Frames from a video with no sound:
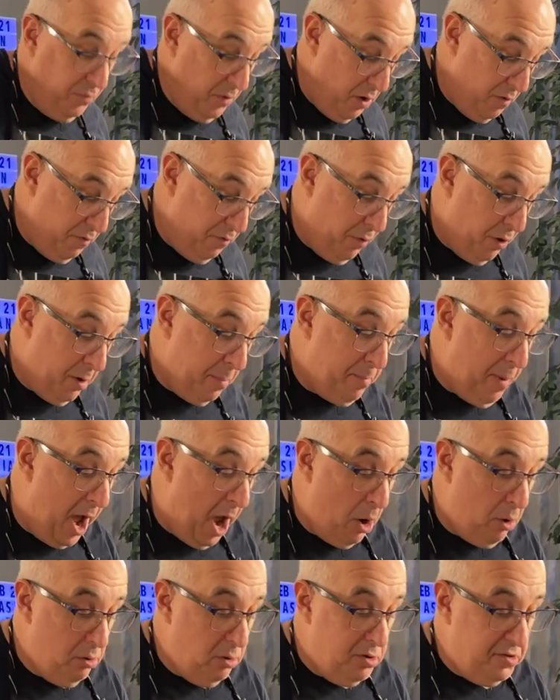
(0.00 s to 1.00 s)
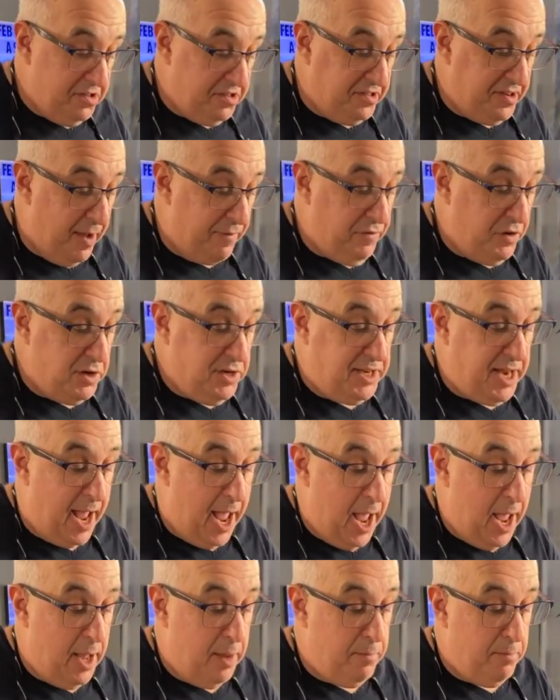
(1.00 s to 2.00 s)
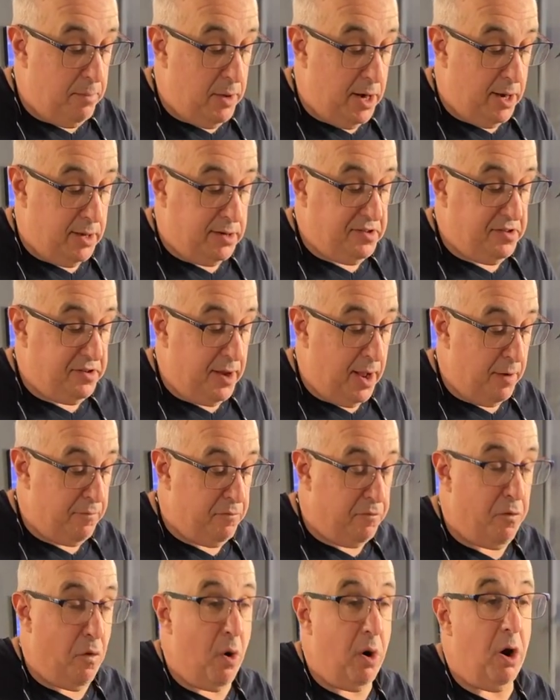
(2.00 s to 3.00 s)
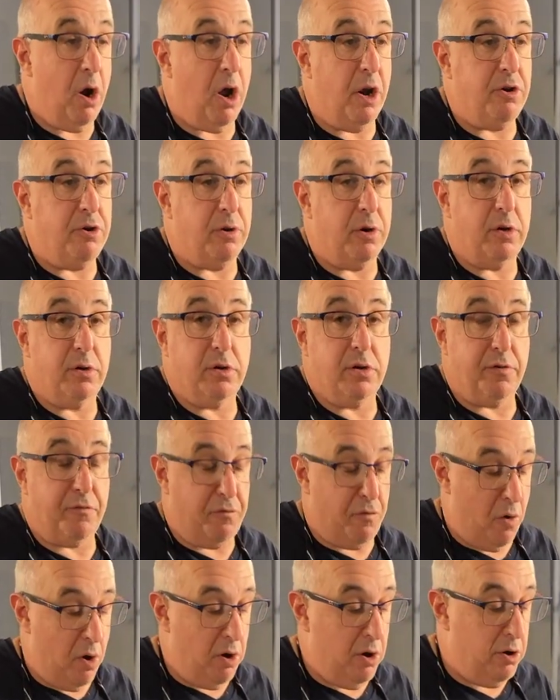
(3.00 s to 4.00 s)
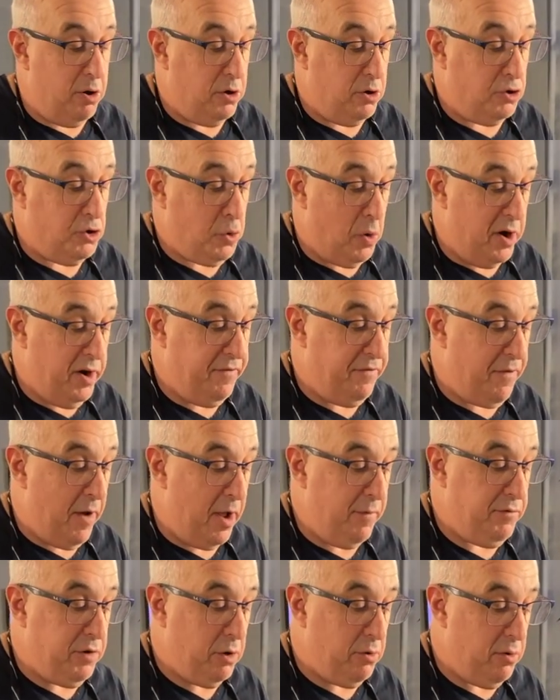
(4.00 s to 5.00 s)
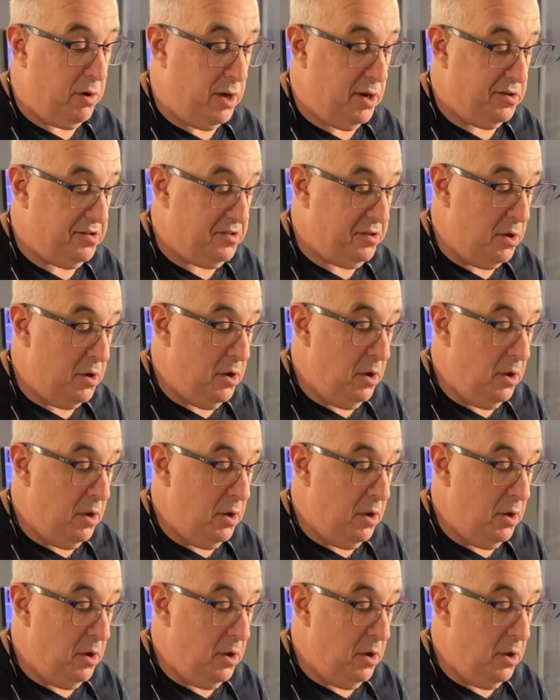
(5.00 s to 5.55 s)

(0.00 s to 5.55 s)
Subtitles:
for about 7 to 8 minutes at 400 to 425 degrees.